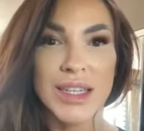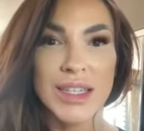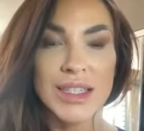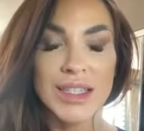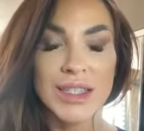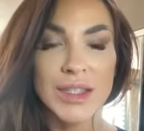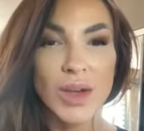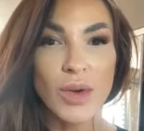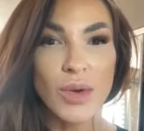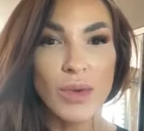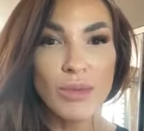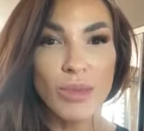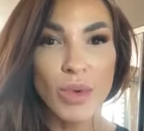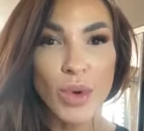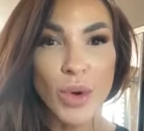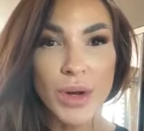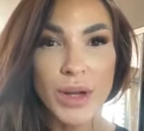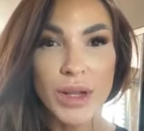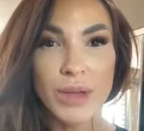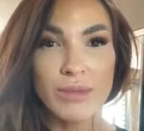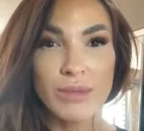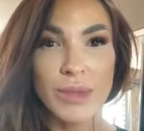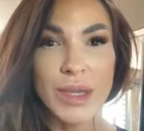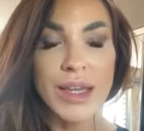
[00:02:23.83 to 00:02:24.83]
It's so
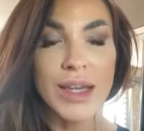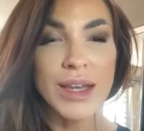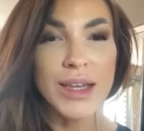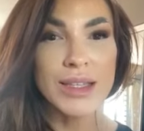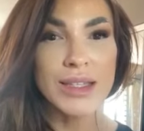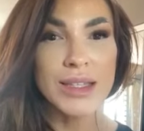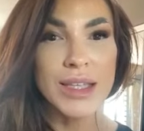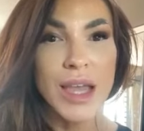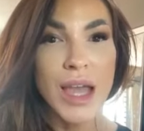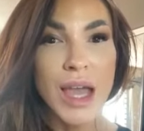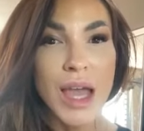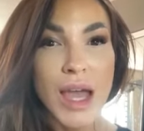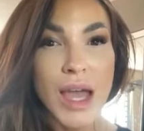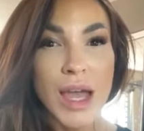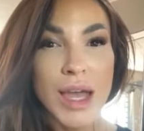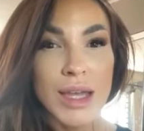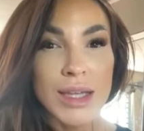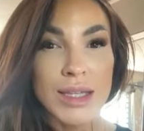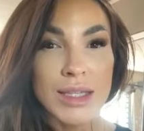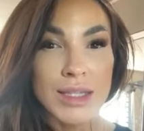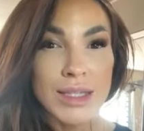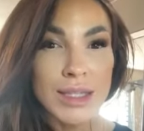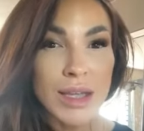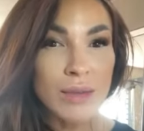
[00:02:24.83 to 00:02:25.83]
important because
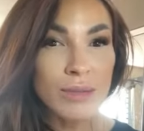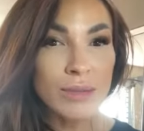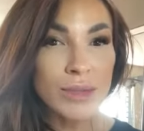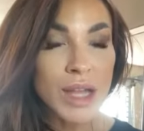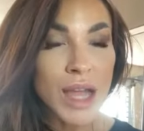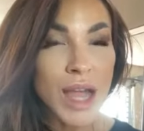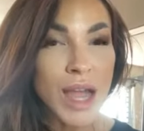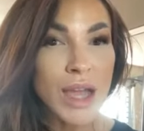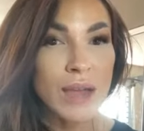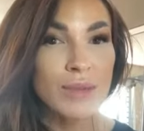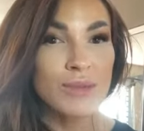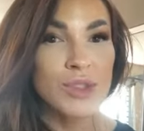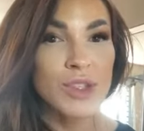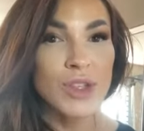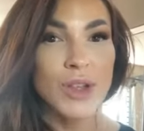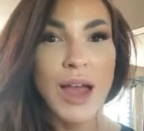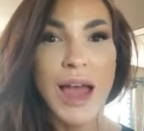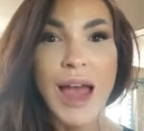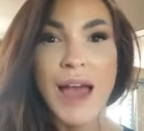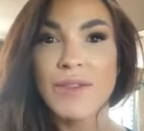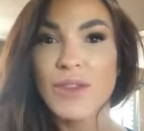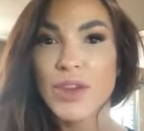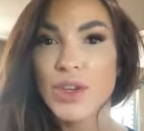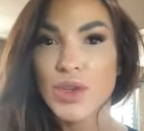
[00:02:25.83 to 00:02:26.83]
sometimes you'll
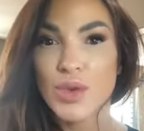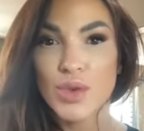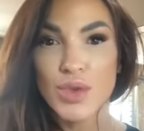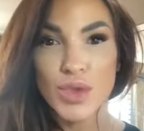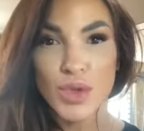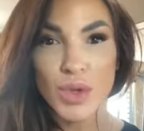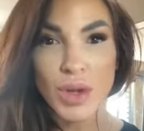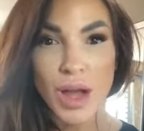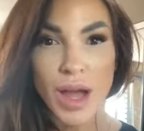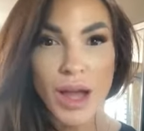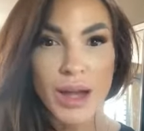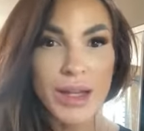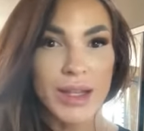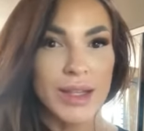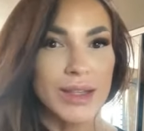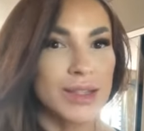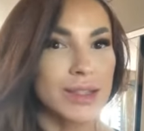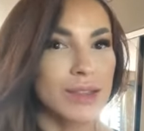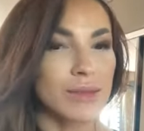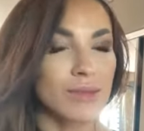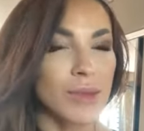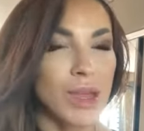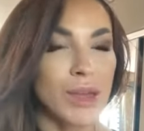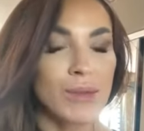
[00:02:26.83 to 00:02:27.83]
have a neutral
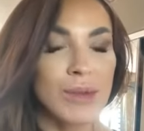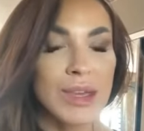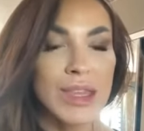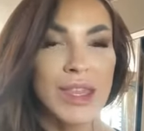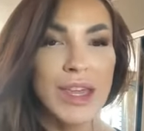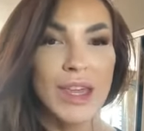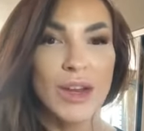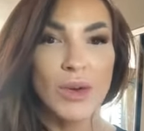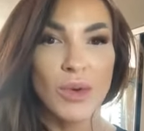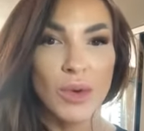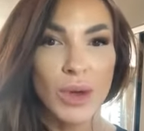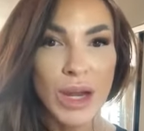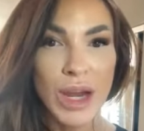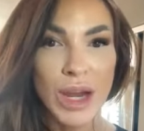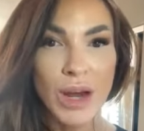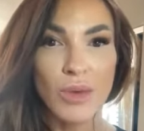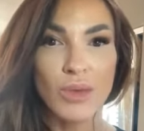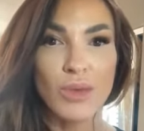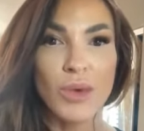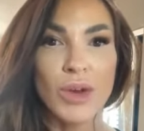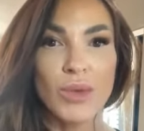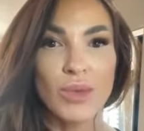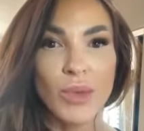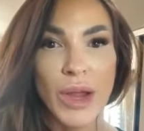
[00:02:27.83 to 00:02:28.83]
audience. Maybe they don't care
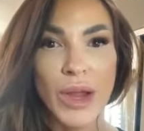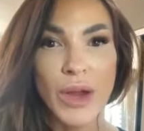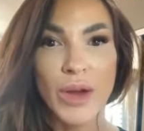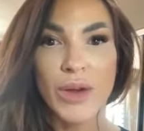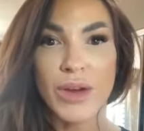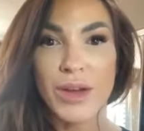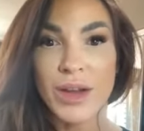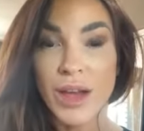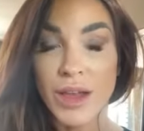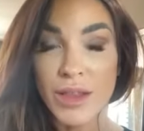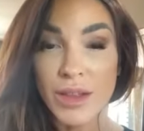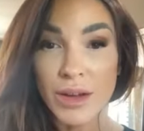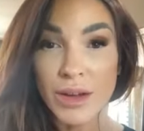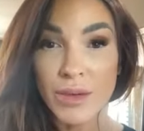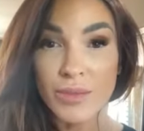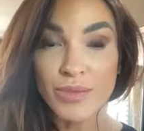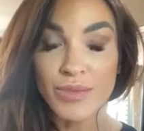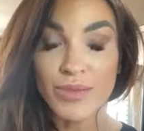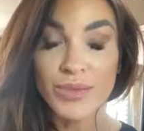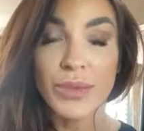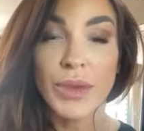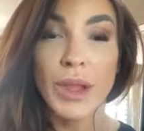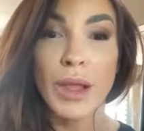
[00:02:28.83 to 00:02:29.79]
one way or another.